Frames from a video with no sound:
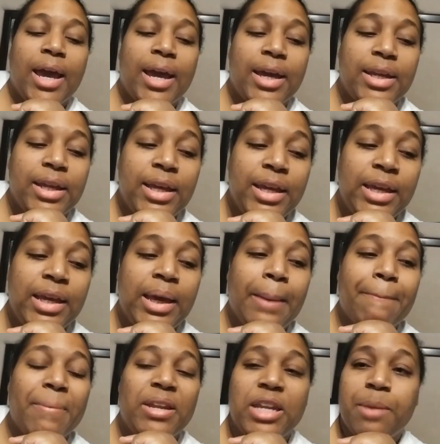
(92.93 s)
And he
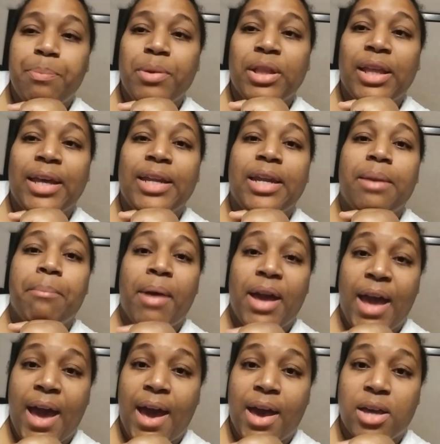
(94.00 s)
manipulated my
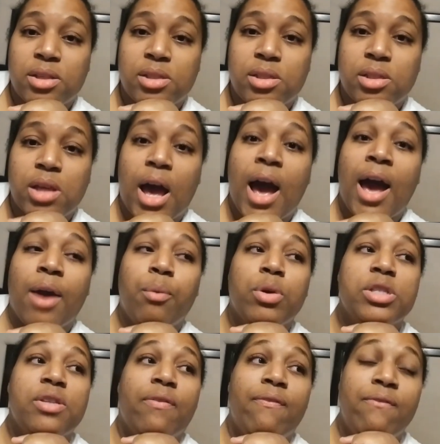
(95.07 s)
ass. I
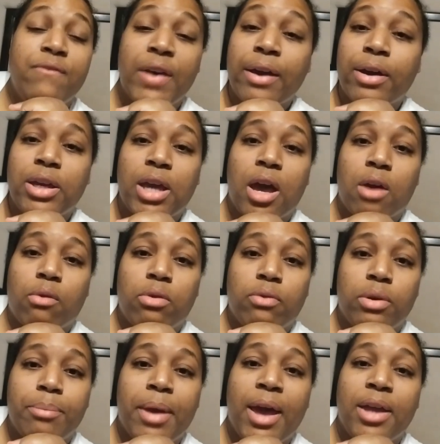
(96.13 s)
was very young when
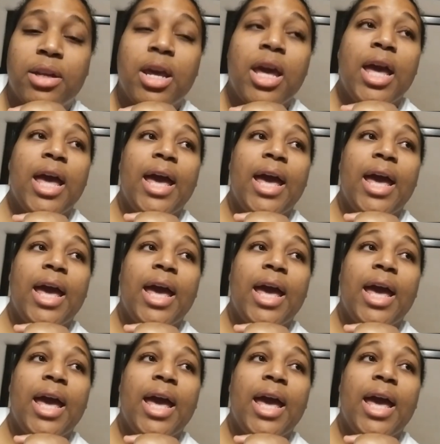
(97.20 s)
we met.